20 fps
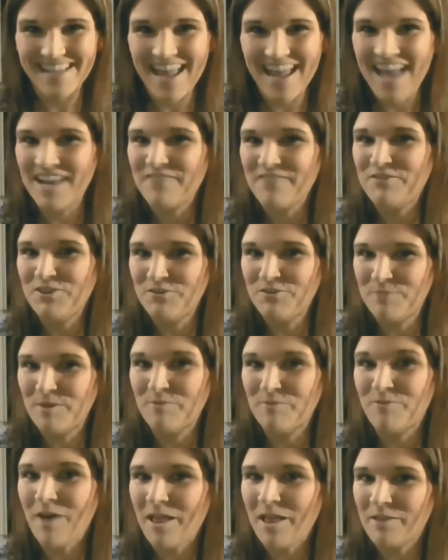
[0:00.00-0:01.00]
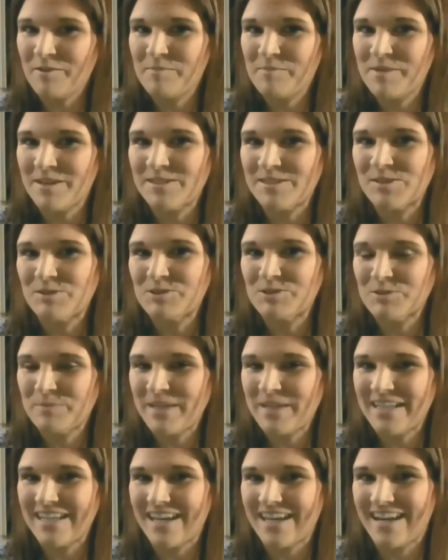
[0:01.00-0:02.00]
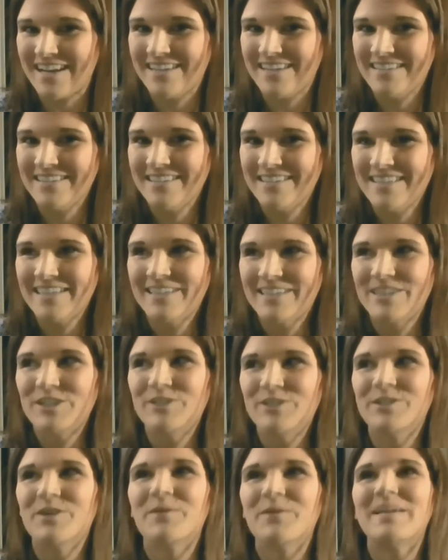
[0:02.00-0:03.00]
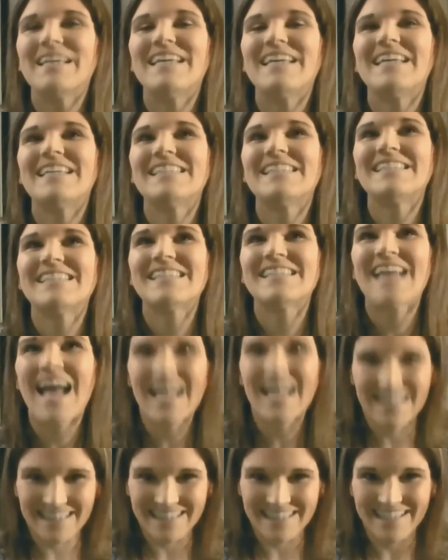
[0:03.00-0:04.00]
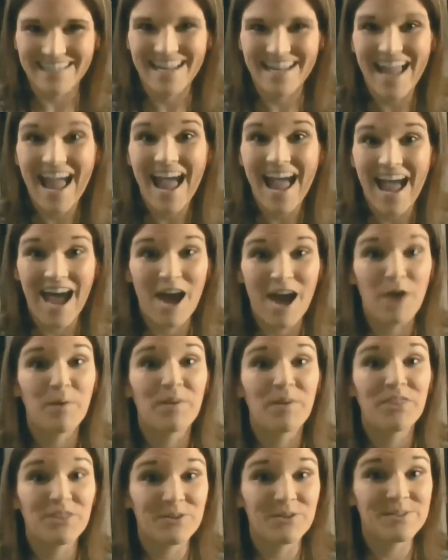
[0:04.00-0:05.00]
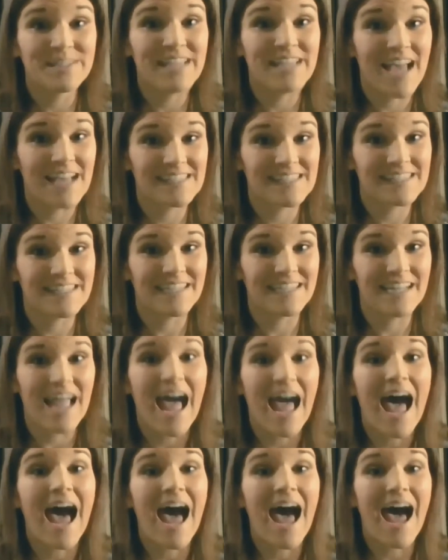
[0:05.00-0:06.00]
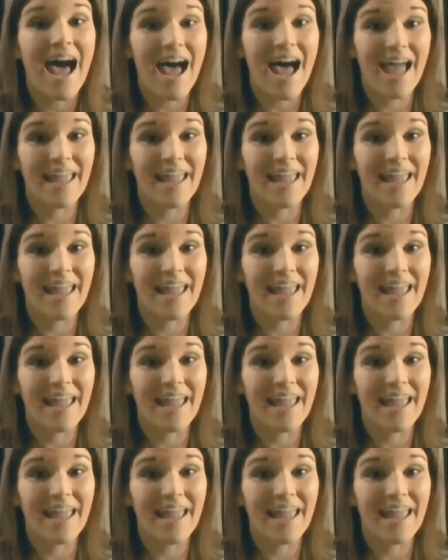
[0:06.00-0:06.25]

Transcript: And if you've been following me on social media, you know exactly how enthusiastic I